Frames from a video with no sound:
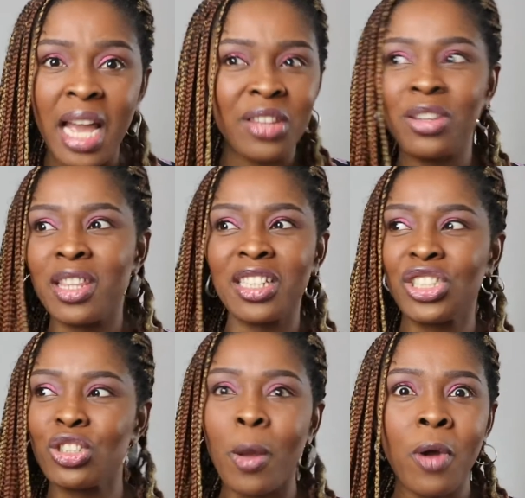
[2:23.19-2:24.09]
I don't think
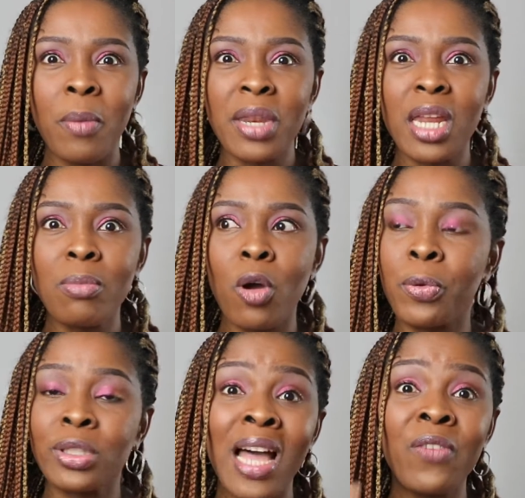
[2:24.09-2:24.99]
she's upcoming anymore
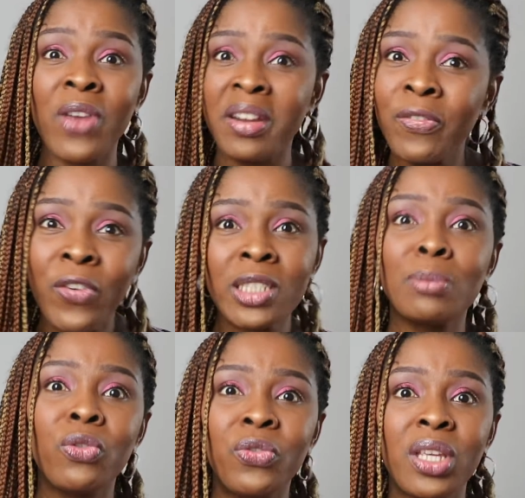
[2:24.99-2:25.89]
because her very
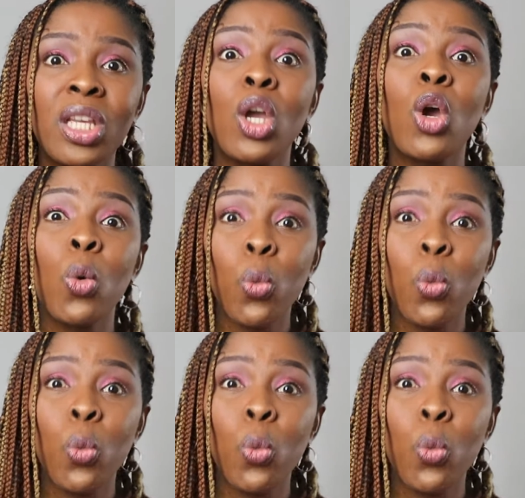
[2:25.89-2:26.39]
first movie,